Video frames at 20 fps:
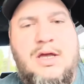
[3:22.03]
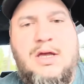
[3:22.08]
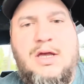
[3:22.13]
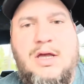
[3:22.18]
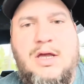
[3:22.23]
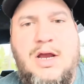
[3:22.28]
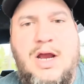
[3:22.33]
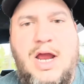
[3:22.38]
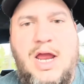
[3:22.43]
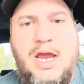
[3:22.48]

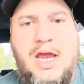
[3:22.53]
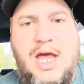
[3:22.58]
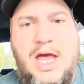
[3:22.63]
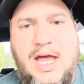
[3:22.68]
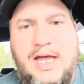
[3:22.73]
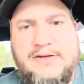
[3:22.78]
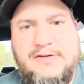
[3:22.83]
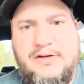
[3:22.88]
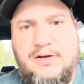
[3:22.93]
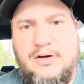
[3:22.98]
Alright
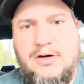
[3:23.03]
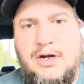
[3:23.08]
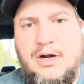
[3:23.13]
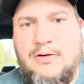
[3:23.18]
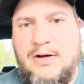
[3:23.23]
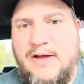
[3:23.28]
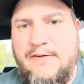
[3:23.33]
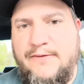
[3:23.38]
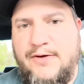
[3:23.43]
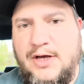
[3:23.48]
guys, so you heard it
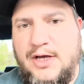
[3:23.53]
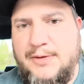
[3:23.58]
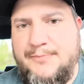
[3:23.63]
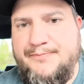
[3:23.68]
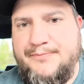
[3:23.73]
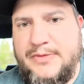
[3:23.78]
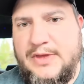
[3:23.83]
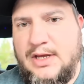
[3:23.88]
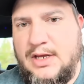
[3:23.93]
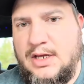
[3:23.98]
rev up.
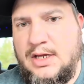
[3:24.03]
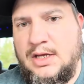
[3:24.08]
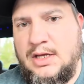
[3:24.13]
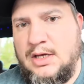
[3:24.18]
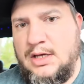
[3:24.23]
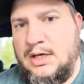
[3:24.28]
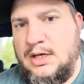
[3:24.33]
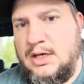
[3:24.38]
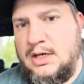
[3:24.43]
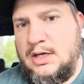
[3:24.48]

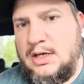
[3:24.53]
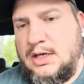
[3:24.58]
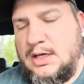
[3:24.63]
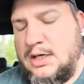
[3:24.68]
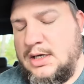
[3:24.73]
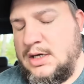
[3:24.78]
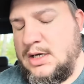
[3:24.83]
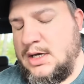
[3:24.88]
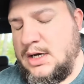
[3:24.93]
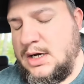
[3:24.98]

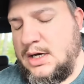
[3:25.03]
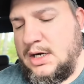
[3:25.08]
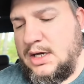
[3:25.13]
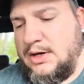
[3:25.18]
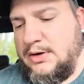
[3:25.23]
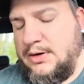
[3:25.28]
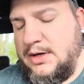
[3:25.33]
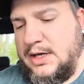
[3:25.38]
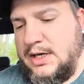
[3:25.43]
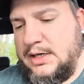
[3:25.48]
Gonna
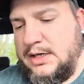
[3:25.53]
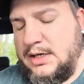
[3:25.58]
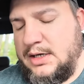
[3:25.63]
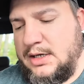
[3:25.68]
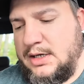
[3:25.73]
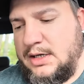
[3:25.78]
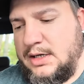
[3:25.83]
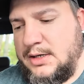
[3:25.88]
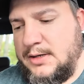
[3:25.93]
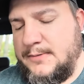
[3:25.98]
go ahead
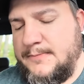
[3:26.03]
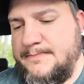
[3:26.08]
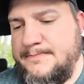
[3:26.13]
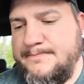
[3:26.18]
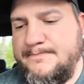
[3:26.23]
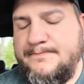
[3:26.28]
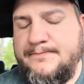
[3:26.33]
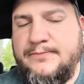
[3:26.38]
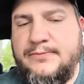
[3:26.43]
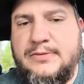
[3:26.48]
and
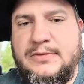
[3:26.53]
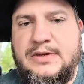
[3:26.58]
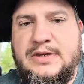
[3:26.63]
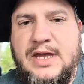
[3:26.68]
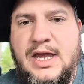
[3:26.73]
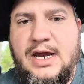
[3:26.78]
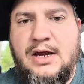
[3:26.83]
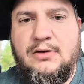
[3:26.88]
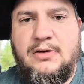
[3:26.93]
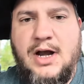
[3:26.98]

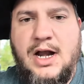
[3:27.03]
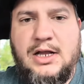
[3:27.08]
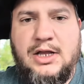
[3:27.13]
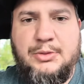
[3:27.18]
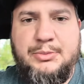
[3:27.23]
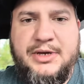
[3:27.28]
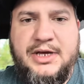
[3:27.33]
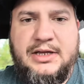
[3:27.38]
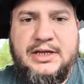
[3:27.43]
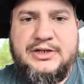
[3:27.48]
take it around a little
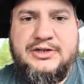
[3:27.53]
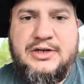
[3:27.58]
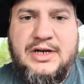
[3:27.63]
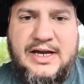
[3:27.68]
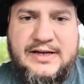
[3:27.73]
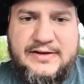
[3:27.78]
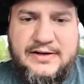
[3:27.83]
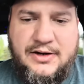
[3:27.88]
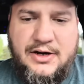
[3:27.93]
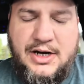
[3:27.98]
bit, let you
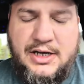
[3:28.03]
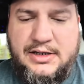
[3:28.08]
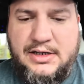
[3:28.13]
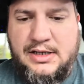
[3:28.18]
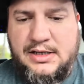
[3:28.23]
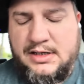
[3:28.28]
guys hear it.